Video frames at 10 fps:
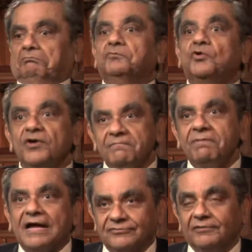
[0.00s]
no
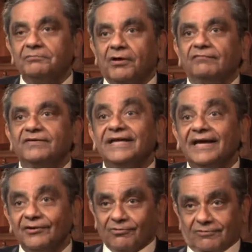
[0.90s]
impact on poverty
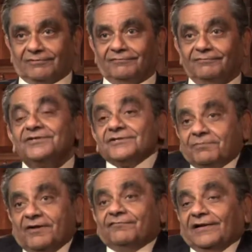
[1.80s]
at all, which is
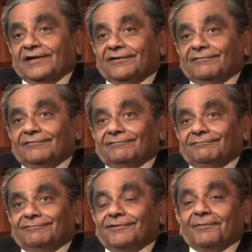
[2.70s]
perfectly
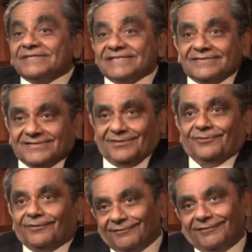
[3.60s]

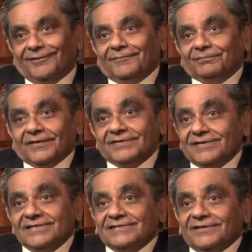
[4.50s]
commonsensical. As
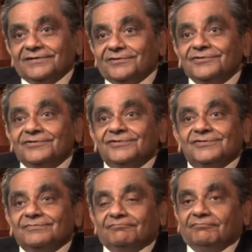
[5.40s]
I said,
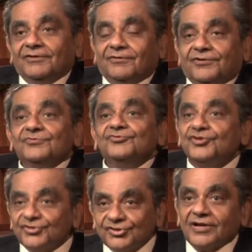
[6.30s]
you
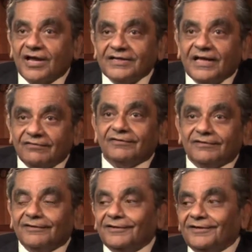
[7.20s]
just can't have
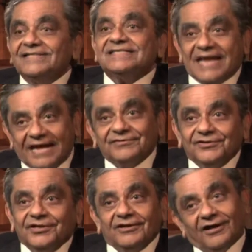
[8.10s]
a
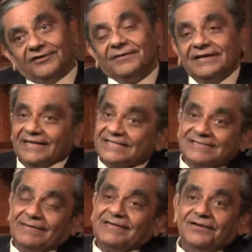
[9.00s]
stagnant economy and
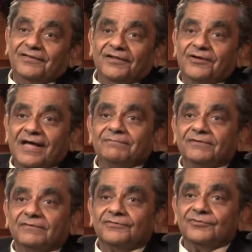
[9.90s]
expect anything to
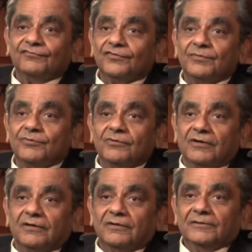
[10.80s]
happen for the
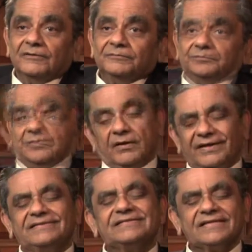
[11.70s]
poor.
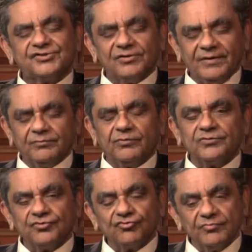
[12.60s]
It's extremely
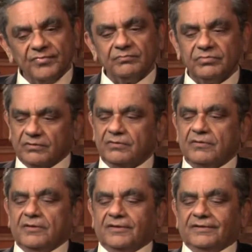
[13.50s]
important to remember
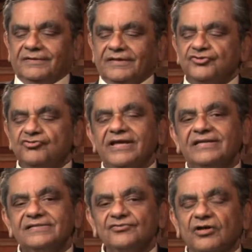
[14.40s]
that
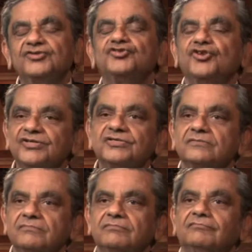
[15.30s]
trade is not just
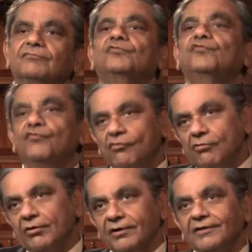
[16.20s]

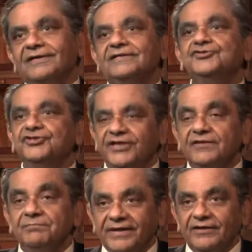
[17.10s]
for
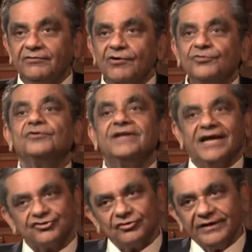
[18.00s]
GNP growth or
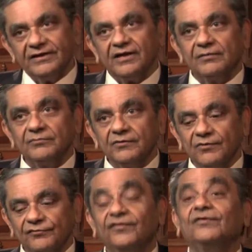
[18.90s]
national income
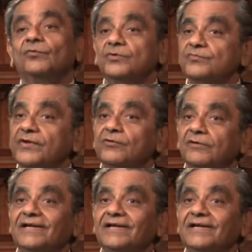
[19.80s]
growth or what we call